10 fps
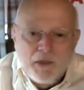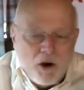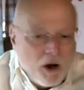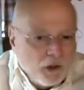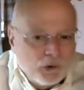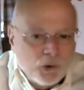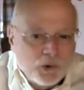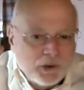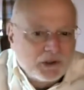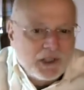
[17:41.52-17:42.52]
all
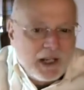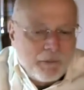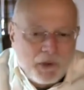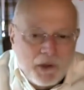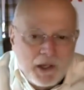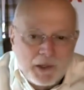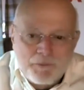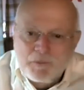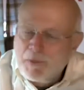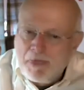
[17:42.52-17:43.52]
doing the same thing.
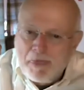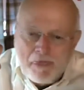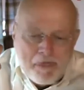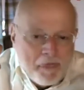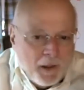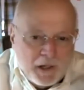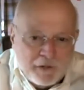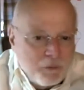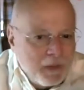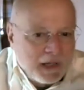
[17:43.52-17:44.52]
None of
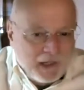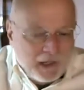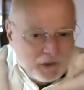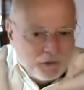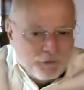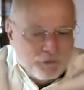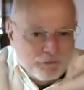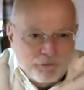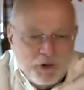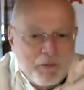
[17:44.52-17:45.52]
them making it to the
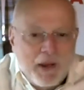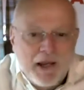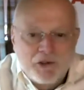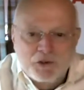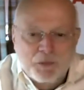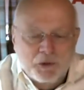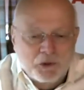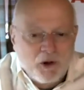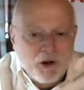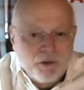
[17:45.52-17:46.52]
front pages, but they're
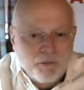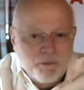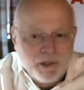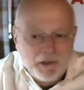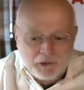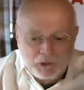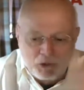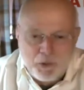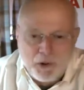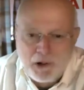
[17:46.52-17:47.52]
all an integral
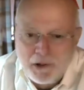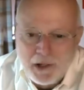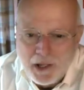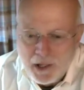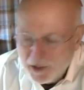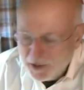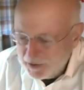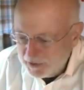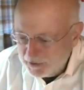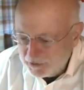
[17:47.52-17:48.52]
part
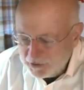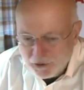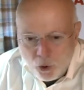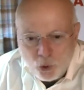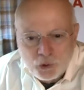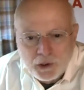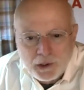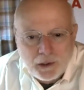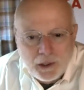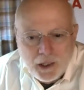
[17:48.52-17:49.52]
in
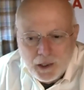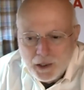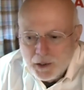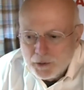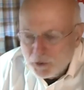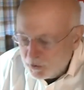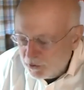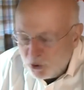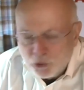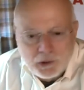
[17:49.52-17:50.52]
holding
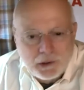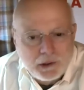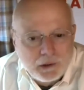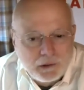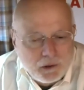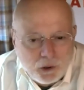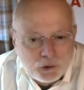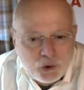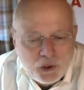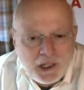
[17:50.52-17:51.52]
the
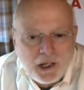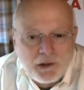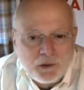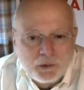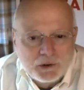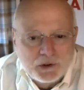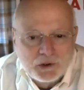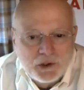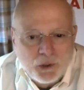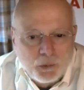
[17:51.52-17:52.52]
culture together, which
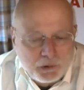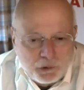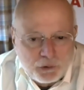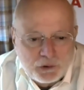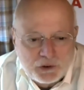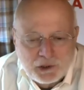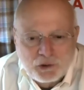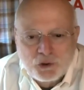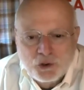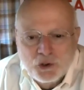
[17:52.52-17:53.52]
is, you know, what the third
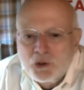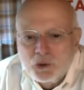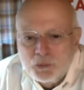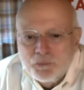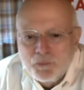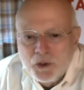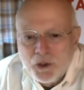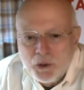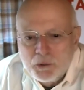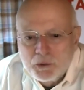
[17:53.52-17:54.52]
sector should do. You
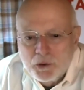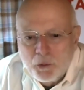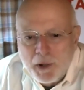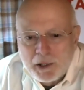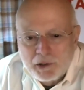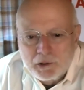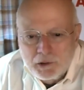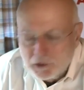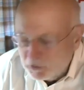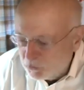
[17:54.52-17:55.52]
know, go back to
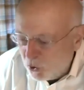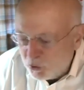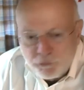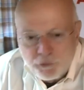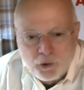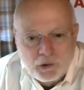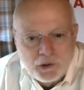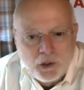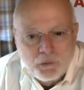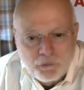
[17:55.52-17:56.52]
Tocqueville, you
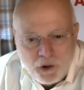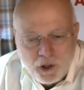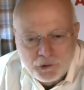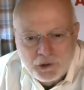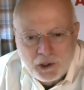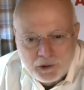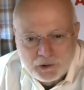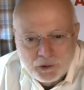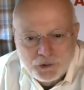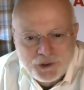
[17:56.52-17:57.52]
know, voluntary
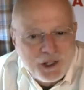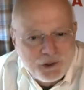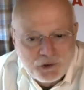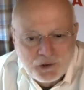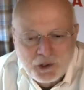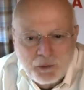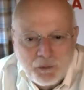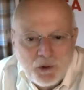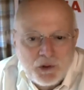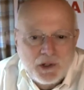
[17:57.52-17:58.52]
associations and
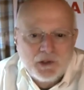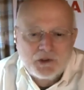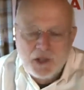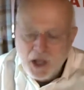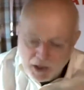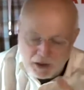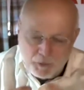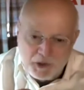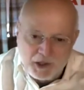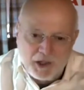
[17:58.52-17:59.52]
communities
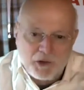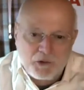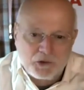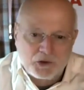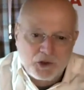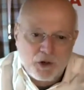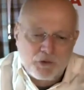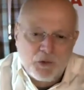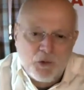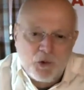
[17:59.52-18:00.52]
coming together to solve
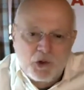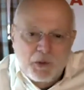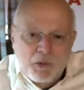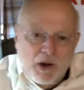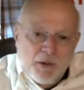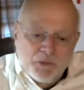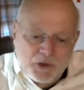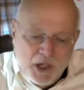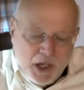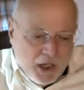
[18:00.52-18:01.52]
community problems
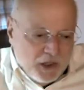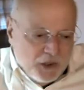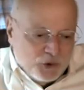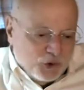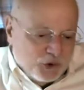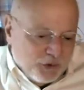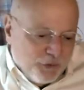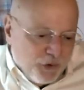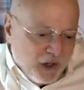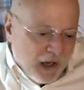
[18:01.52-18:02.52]
is just a
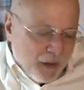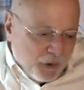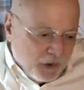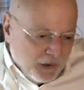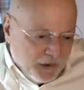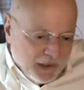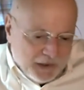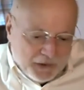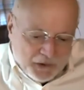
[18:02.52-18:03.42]
phenomenon that